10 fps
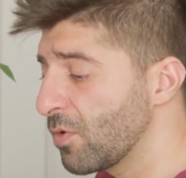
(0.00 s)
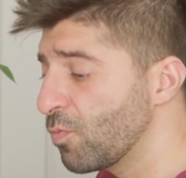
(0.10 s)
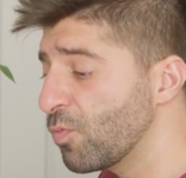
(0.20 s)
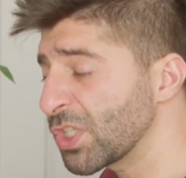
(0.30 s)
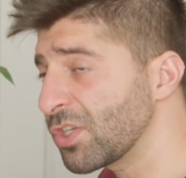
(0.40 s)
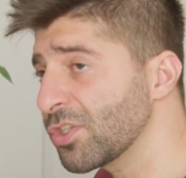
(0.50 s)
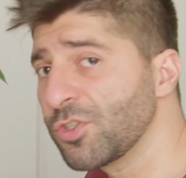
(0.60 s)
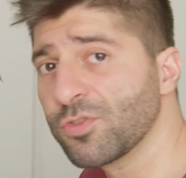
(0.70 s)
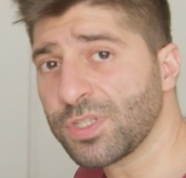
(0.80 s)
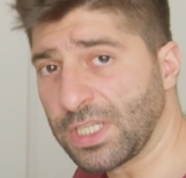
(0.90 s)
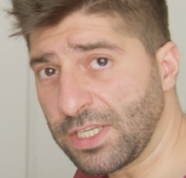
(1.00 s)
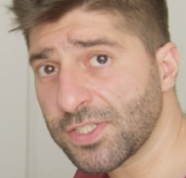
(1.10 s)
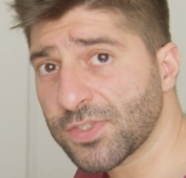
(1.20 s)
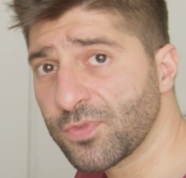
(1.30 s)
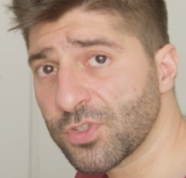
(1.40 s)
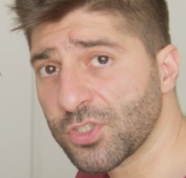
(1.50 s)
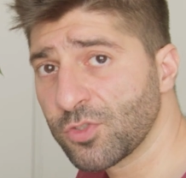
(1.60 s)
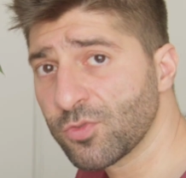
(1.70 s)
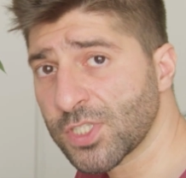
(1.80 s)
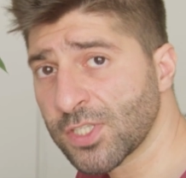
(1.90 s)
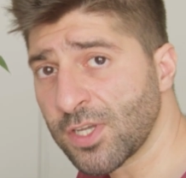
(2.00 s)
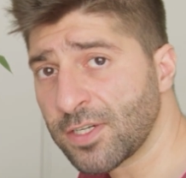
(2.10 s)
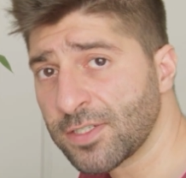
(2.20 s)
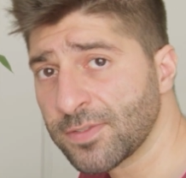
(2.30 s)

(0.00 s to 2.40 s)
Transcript: what are your needs for the shoots are.